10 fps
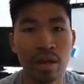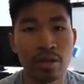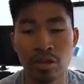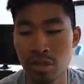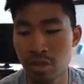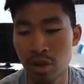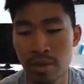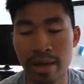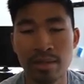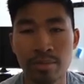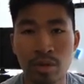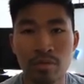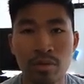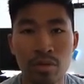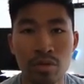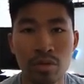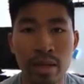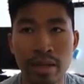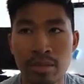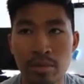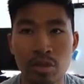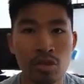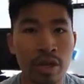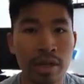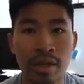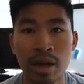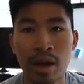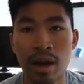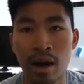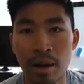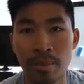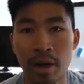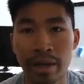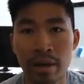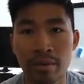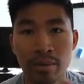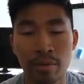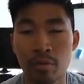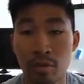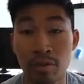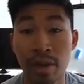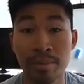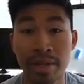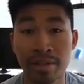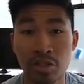Just had some good food, had some good drink, hung out before flying back to